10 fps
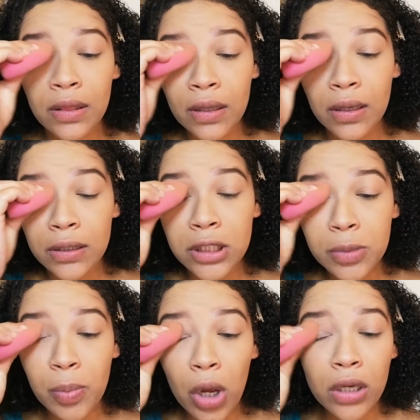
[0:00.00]
the
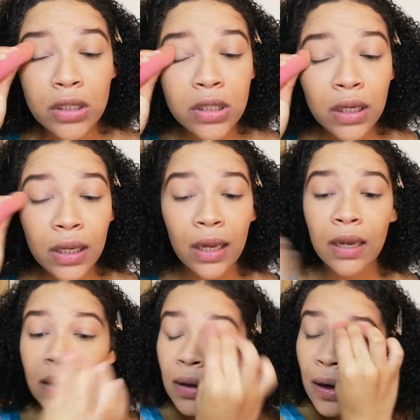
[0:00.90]
sponge
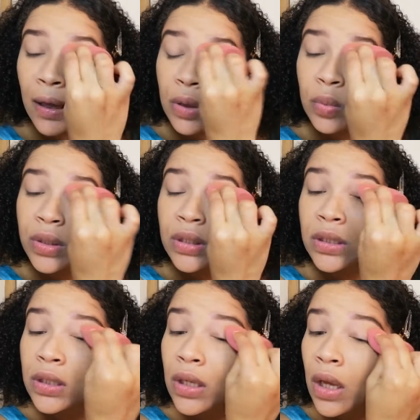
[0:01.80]
again like we
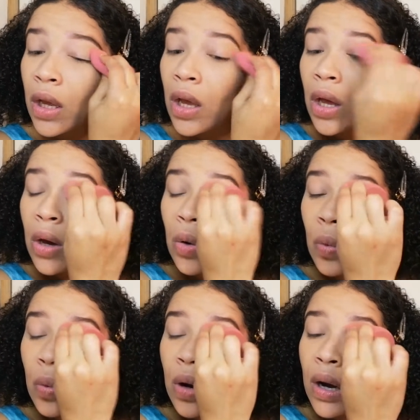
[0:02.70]
did
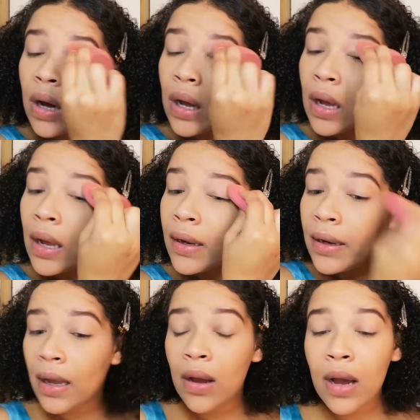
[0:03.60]

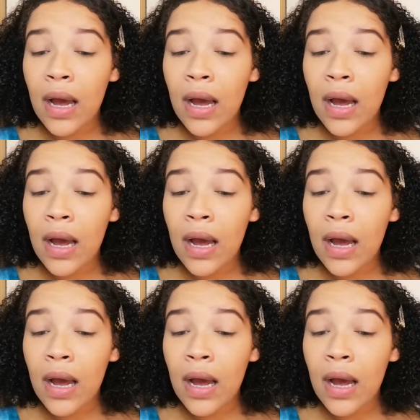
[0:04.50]
under our